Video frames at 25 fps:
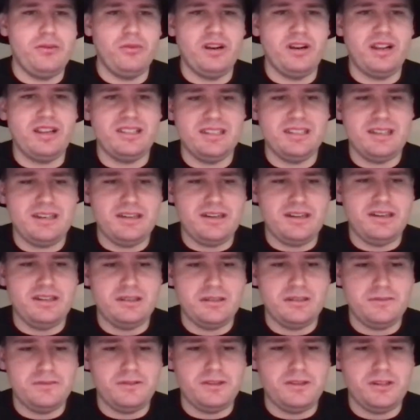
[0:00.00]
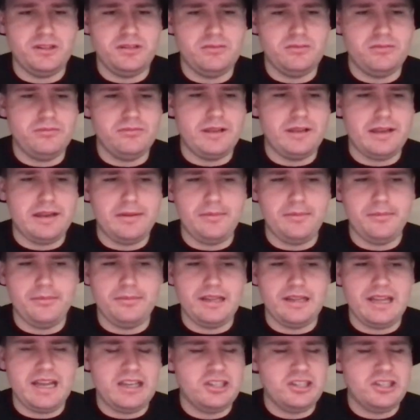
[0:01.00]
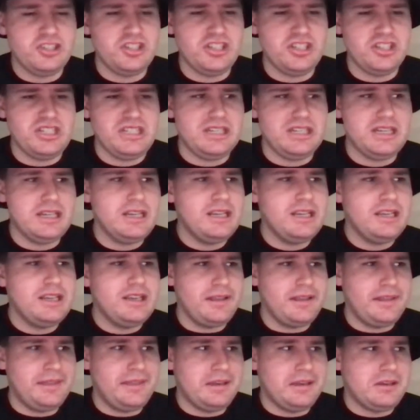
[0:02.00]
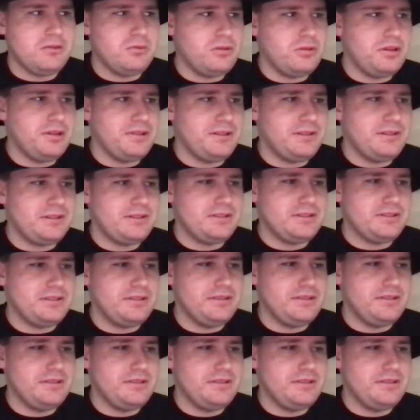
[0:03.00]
When I did an interview last year, I think it was,